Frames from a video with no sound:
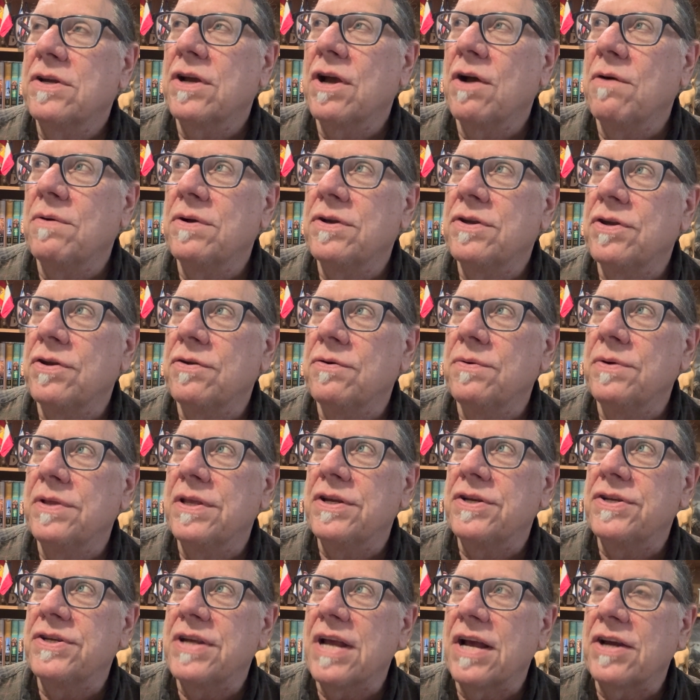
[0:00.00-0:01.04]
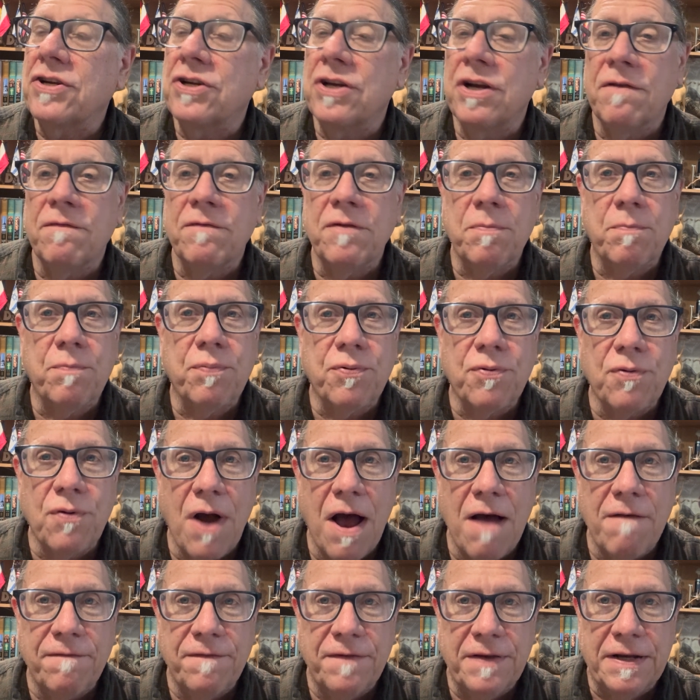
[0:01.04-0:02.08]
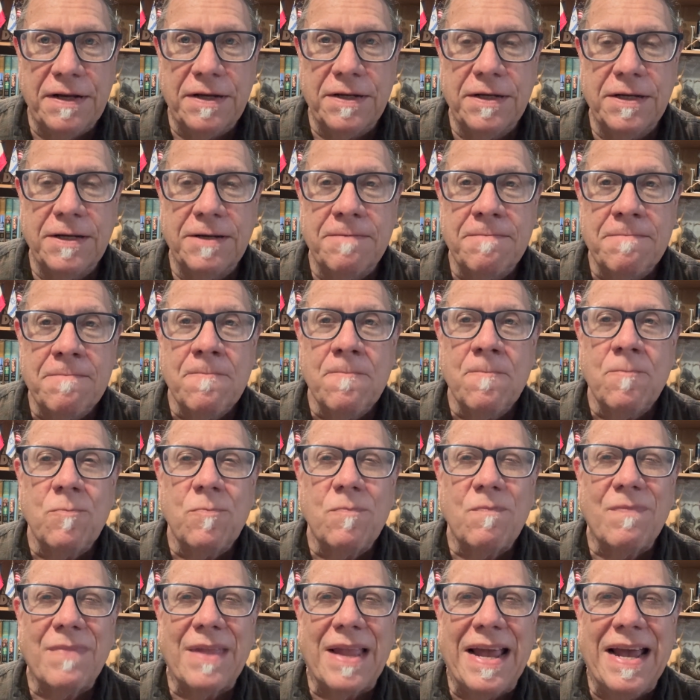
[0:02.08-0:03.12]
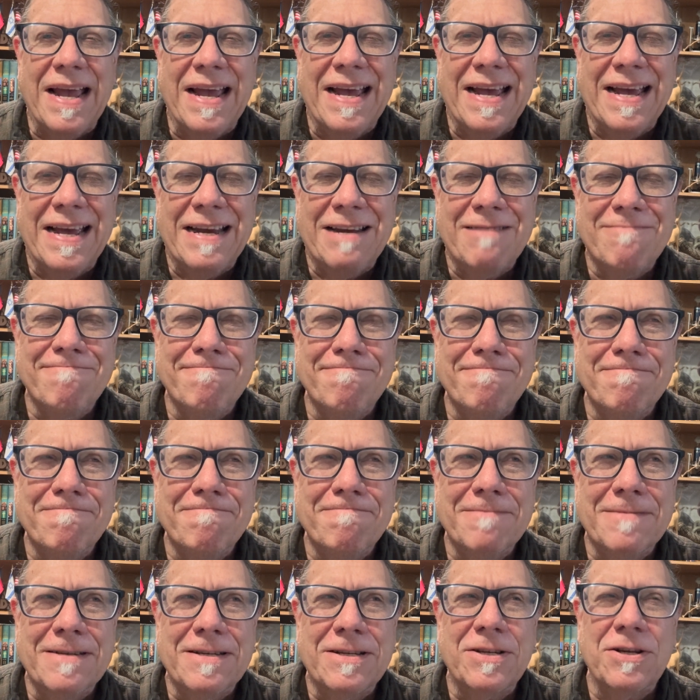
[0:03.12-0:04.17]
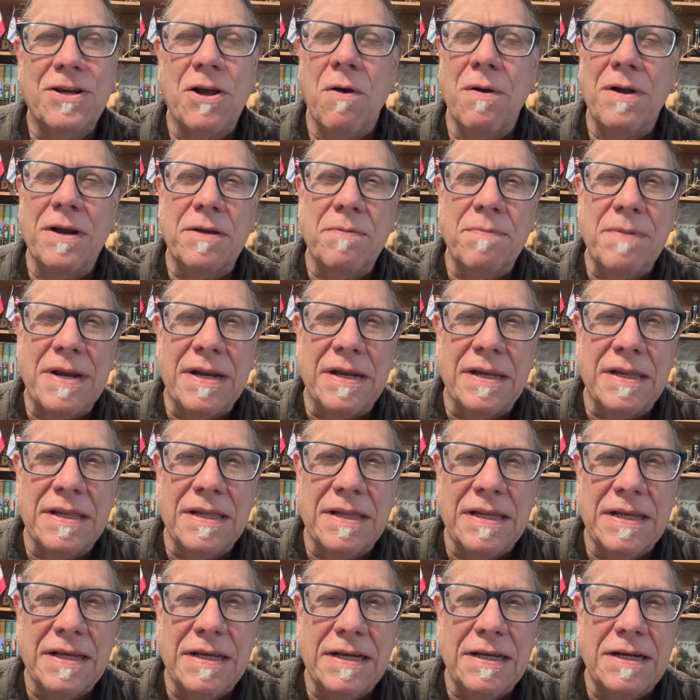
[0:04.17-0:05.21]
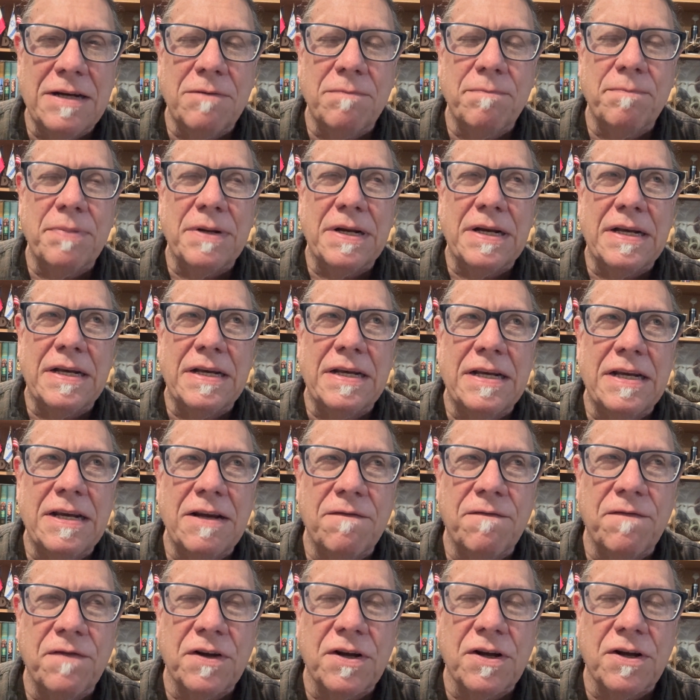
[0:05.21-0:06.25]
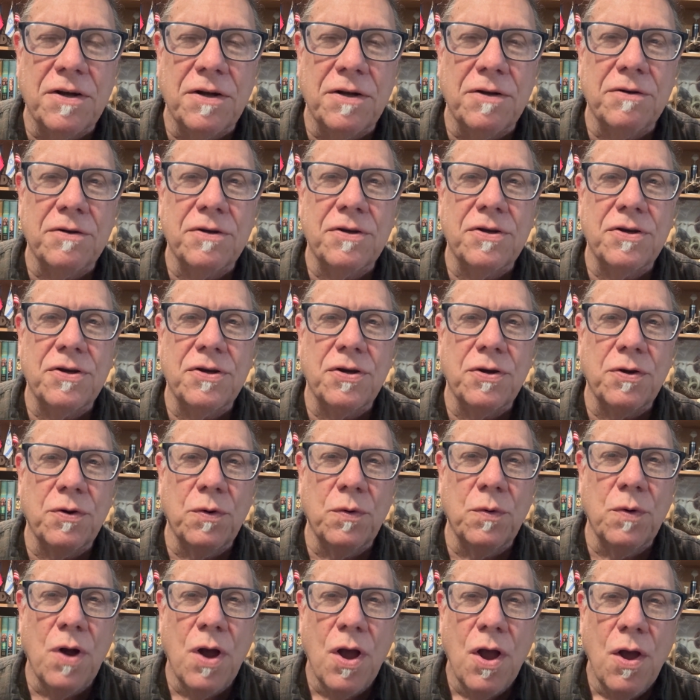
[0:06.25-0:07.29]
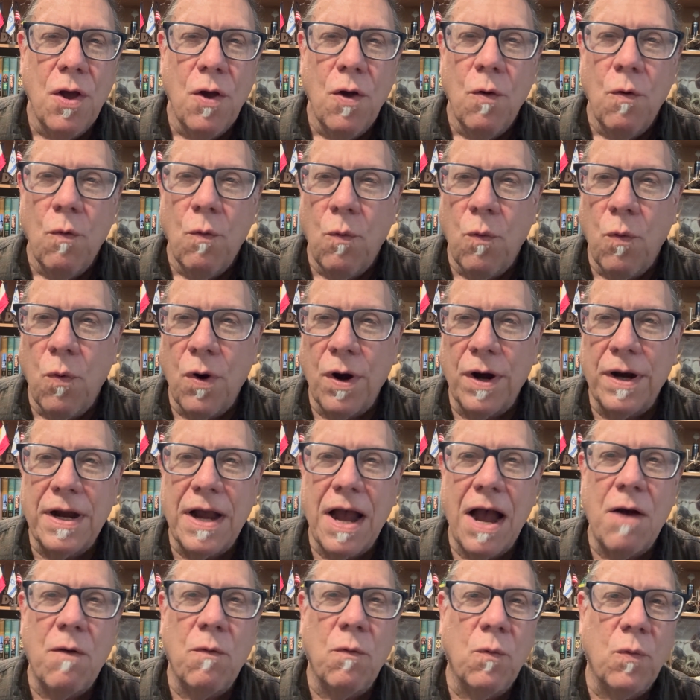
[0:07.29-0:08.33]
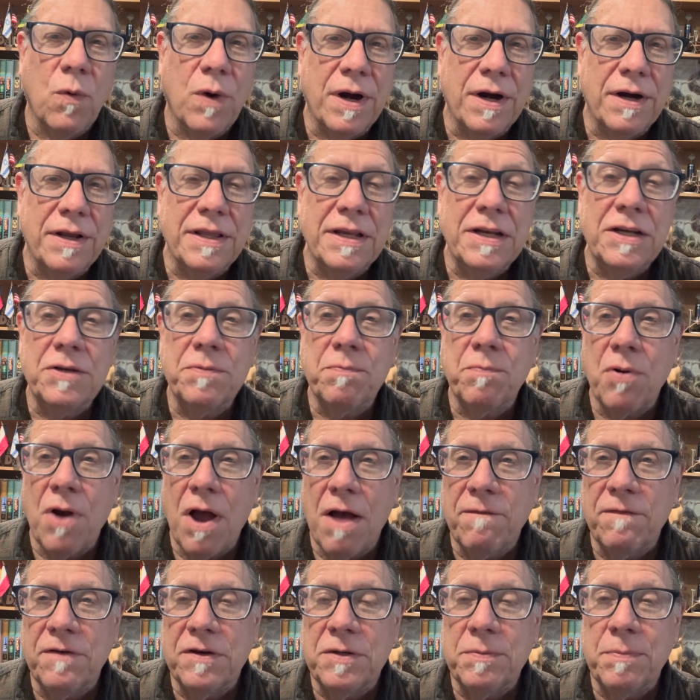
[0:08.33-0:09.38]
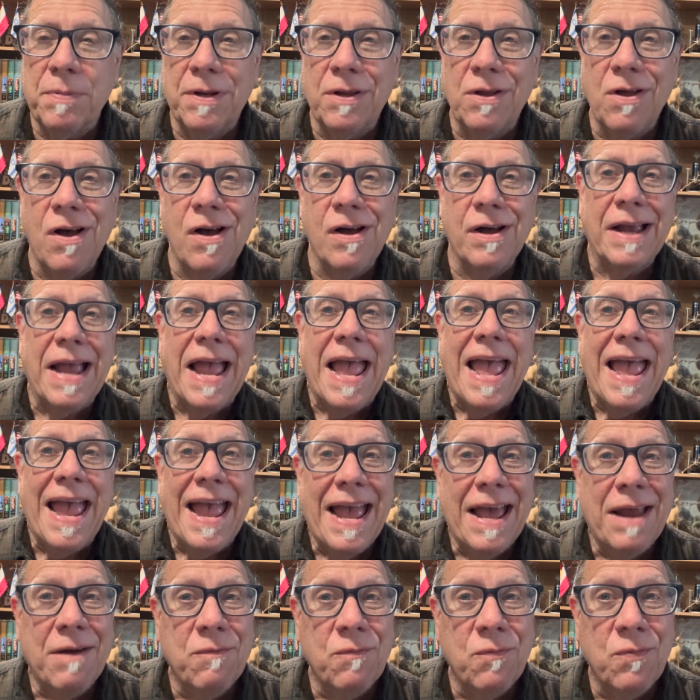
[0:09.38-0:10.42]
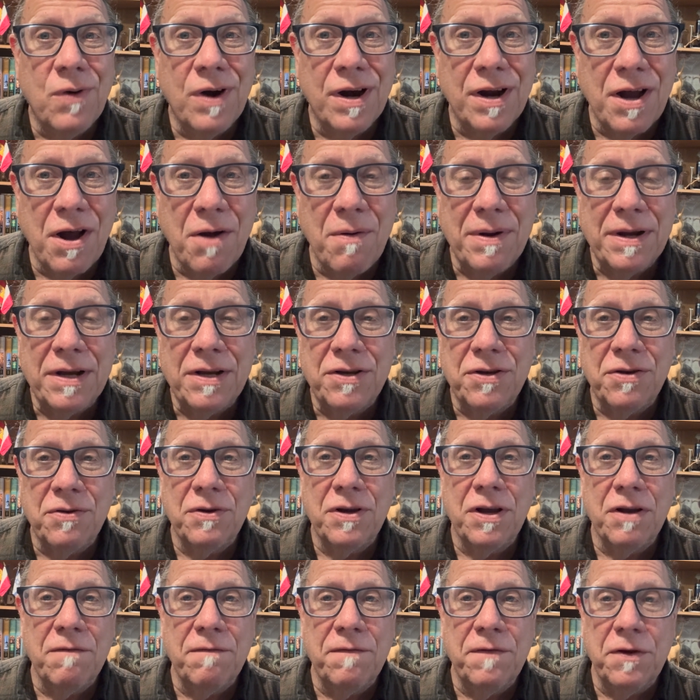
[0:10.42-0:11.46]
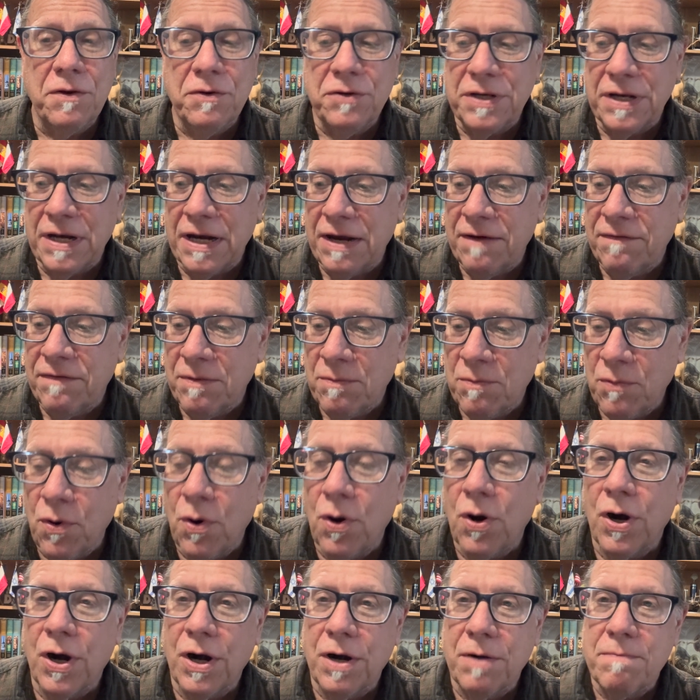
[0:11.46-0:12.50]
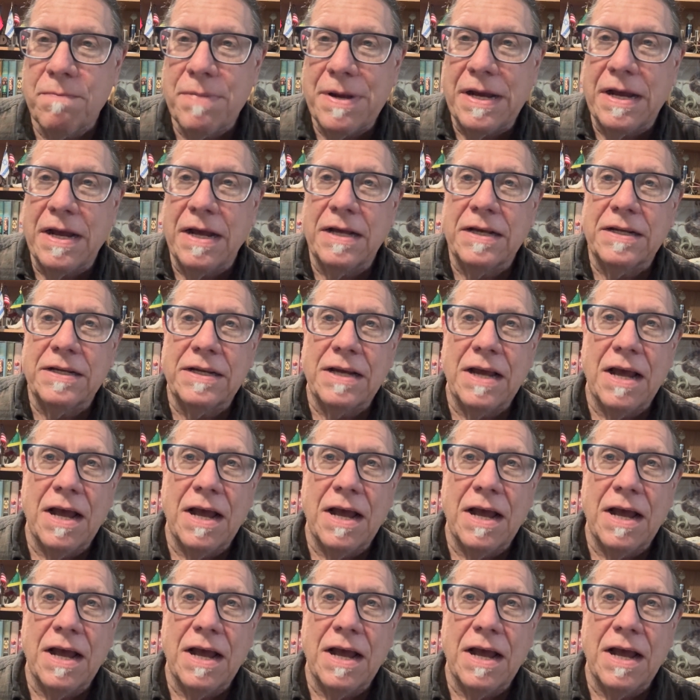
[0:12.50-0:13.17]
go into the section of the prophets. And it's going to be a little bit difficult to work out where these prophets belong. And we're going to confuse it even more because